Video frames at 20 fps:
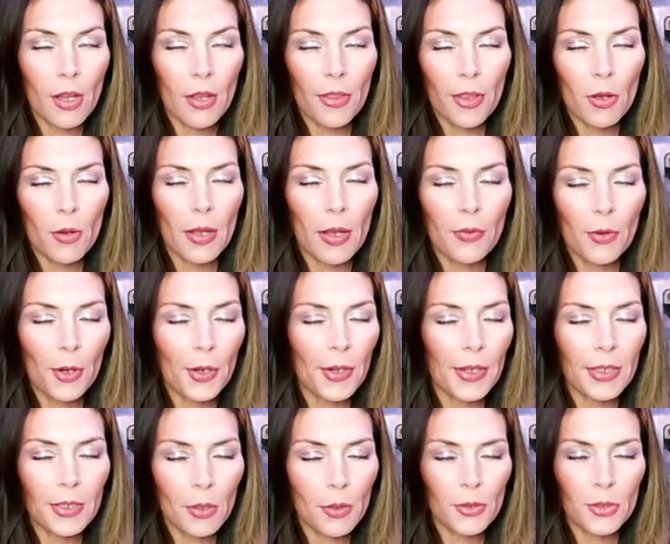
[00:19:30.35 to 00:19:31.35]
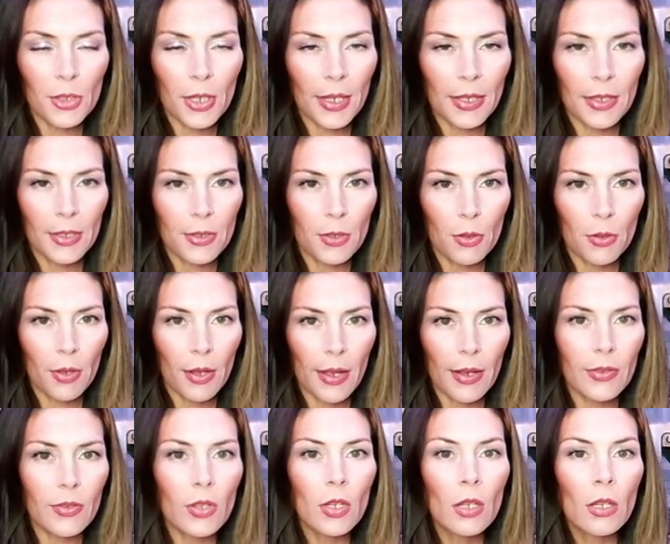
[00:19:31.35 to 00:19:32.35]
although I've already told you how to do
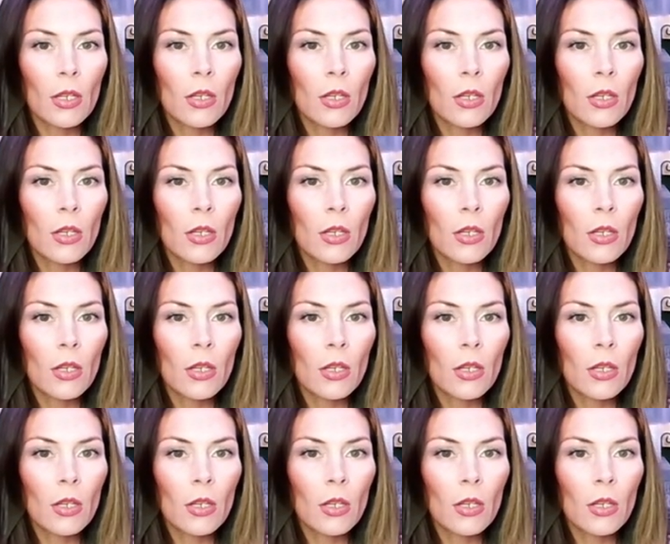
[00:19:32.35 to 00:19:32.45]
that,